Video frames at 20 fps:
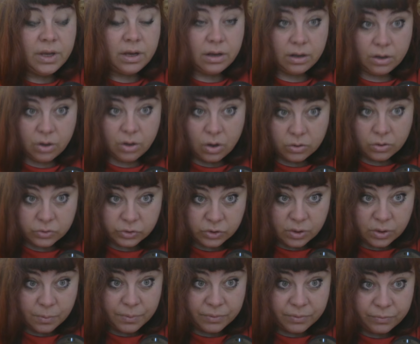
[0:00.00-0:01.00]

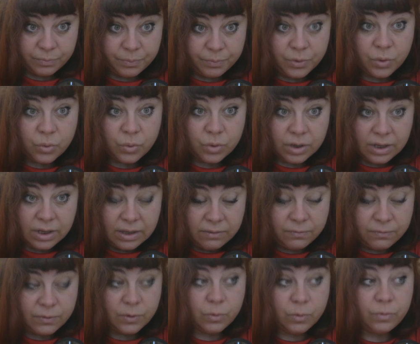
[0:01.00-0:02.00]
Horoscope of Pure
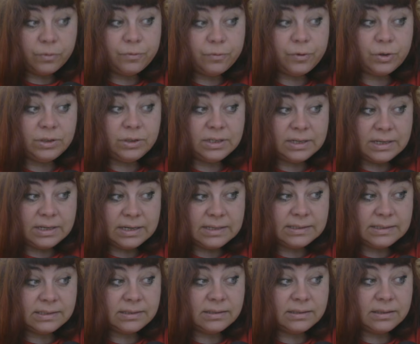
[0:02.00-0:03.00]
Evil for the
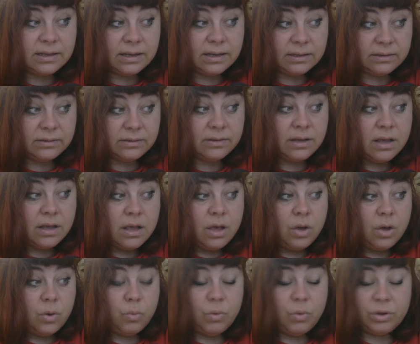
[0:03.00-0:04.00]
reason that
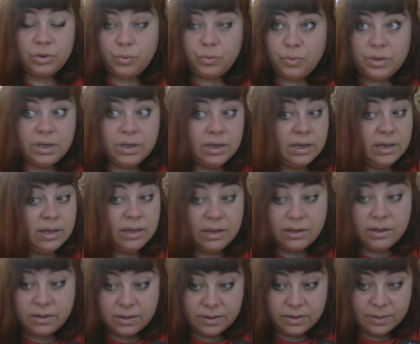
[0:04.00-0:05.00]
what we
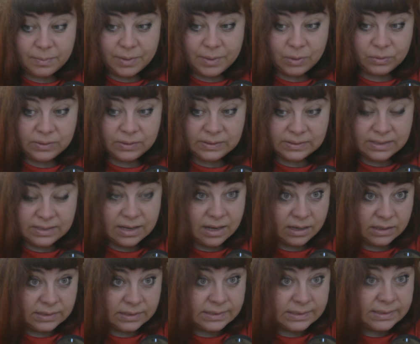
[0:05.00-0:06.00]
hear about this
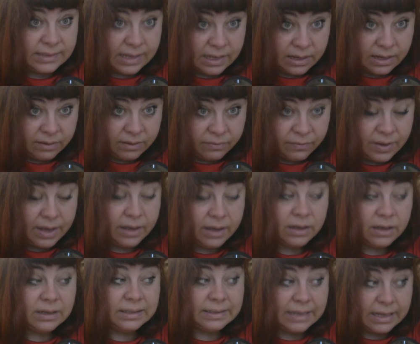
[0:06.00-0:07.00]
guy is
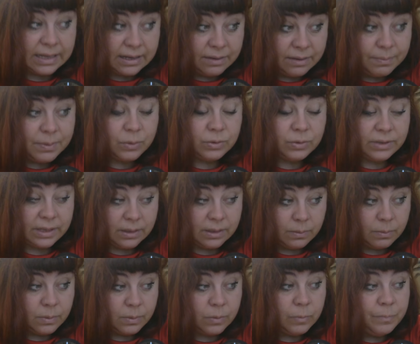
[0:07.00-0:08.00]
terrifying, terrible,
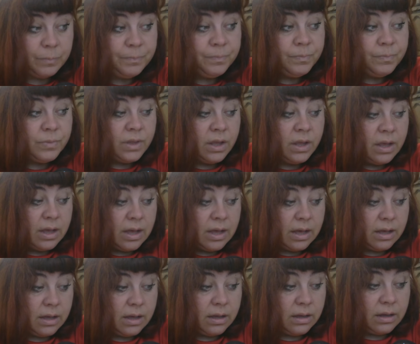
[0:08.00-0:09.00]
terrible.
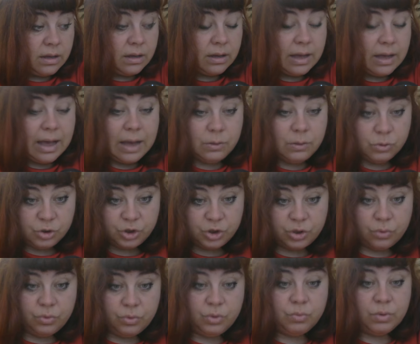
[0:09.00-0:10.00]
I will
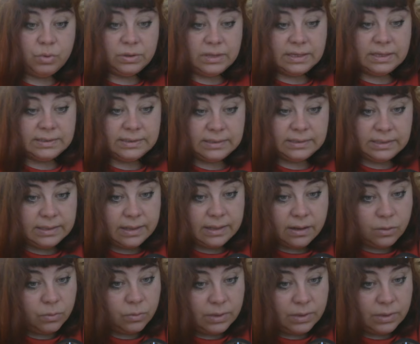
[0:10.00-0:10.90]
show you what I see now.